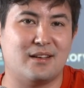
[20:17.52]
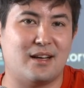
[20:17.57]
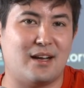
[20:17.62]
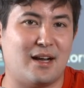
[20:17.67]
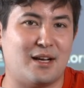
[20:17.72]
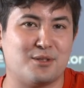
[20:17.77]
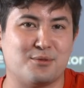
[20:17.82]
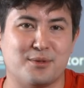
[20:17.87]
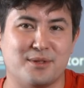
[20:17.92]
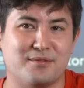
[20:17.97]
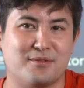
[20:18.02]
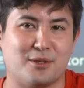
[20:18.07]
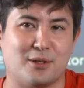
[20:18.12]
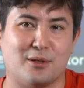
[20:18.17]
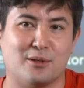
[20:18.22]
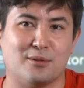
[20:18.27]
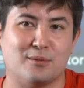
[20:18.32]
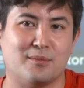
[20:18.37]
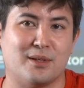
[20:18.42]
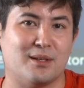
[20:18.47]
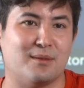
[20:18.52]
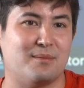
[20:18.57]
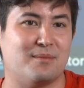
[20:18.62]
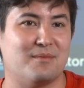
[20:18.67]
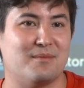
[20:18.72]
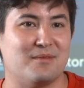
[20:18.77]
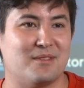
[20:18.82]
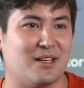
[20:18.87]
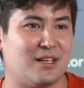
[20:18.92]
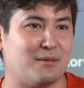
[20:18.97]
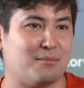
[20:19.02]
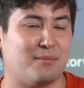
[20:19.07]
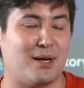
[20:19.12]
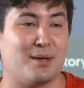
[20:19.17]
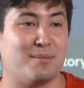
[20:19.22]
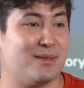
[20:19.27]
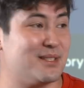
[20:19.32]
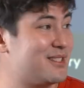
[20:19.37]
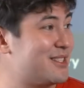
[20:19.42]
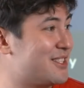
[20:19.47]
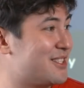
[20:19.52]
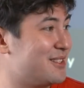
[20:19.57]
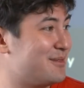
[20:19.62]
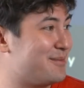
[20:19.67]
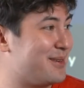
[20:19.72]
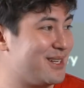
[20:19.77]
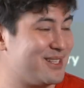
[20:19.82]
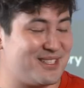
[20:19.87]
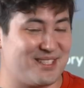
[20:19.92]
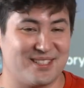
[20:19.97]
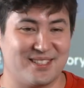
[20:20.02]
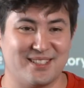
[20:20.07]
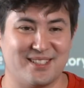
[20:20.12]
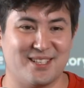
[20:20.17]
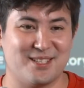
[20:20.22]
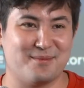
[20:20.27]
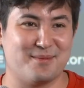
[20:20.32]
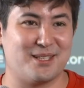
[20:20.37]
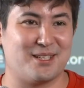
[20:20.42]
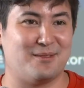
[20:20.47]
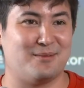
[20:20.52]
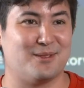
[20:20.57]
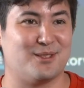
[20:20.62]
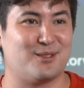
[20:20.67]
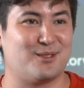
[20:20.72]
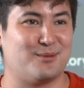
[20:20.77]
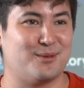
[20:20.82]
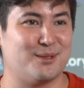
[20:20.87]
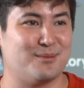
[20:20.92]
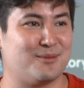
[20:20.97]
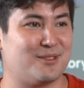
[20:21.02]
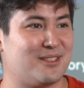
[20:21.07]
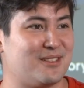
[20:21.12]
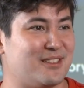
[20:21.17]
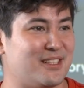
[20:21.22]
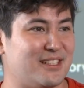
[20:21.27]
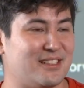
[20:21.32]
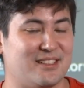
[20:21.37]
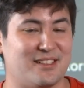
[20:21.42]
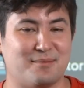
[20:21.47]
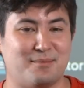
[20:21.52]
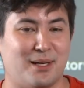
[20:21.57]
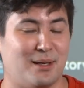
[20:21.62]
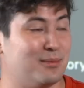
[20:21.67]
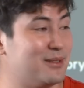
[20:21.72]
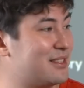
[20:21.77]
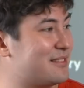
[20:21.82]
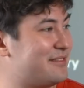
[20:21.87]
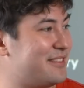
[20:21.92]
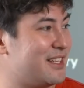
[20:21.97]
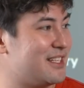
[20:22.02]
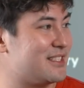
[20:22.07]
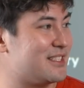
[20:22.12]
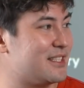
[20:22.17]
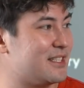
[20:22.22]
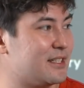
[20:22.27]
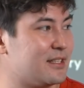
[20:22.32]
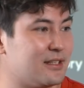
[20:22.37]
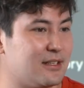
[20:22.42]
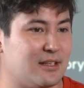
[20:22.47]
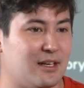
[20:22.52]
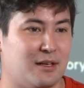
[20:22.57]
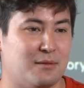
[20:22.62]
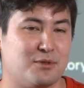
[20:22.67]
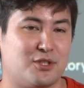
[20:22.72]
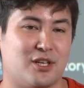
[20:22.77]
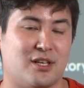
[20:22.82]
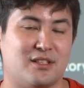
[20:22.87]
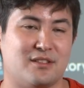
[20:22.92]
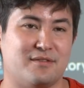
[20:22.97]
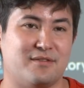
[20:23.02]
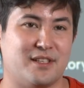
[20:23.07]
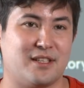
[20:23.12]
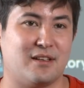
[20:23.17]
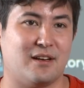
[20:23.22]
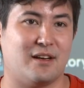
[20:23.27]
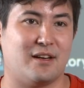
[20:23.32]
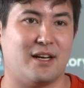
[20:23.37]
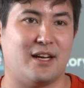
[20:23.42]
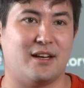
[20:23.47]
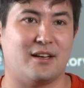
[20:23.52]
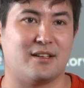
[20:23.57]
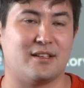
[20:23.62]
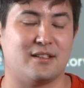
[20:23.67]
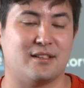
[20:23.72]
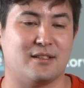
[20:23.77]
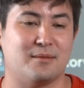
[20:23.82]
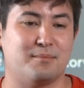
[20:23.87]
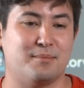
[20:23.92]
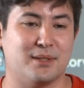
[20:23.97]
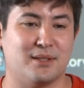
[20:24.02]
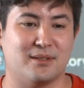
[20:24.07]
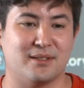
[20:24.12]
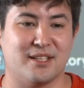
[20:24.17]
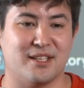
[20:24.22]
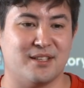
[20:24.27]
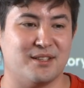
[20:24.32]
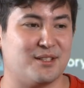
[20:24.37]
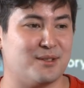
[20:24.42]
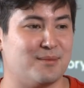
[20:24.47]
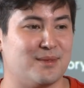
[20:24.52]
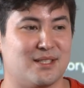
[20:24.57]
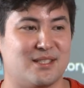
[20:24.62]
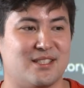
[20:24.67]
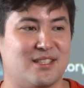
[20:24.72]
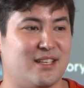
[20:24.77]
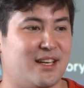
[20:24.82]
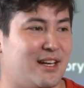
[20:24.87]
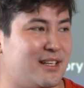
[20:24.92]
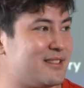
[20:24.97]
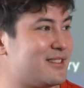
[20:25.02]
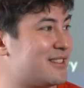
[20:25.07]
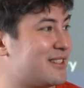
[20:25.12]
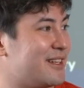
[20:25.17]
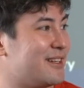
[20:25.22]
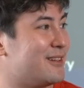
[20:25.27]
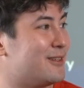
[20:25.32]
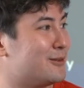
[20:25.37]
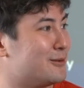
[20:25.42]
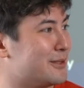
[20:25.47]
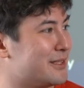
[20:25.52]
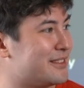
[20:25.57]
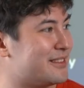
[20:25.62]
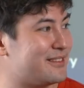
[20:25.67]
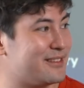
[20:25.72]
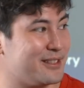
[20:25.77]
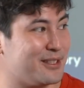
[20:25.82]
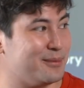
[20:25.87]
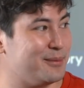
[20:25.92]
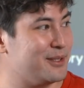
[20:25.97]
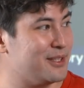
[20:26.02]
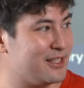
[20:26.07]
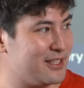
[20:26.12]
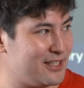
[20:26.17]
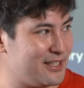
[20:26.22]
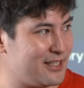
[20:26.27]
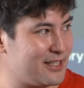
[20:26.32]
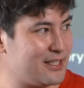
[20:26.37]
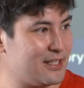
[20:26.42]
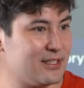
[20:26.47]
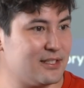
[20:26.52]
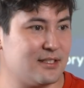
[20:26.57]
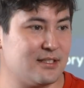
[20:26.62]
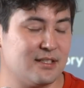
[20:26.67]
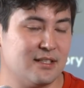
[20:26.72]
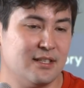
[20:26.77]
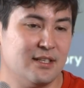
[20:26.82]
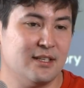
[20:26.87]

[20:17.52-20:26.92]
as we've grown, my position personally has become a little bit more, right, like public facing. I'm trying to figure out how to build intimacy at scale with the community, I guess,